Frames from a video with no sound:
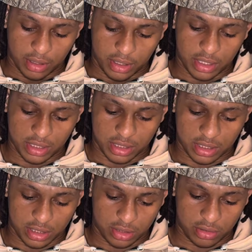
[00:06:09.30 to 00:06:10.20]
This is
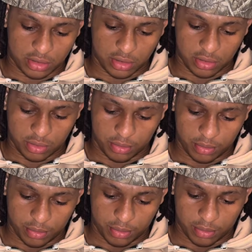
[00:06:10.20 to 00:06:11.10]
his YouTube.
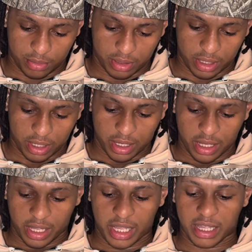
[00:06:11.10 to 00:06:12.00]

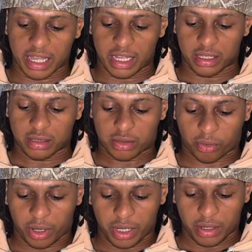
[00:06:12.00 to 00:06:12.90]
He got
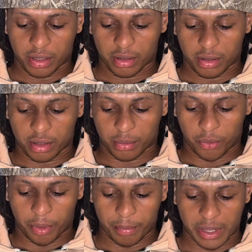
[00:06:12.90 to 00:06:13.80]
3
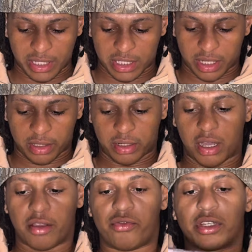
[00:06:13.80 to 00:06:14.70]
#1 best-selling
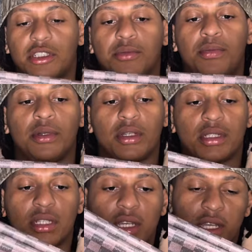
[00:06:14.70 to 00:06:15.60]
nonfiction
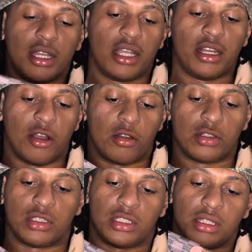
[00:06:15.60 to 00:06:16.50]
books. He's
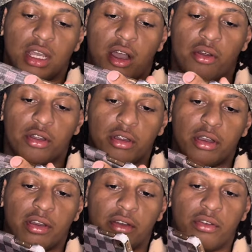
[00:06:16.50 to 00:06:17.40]
the owner
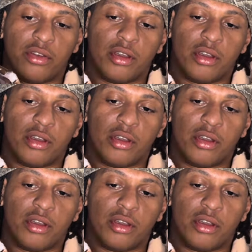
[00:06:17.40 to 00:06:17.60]
of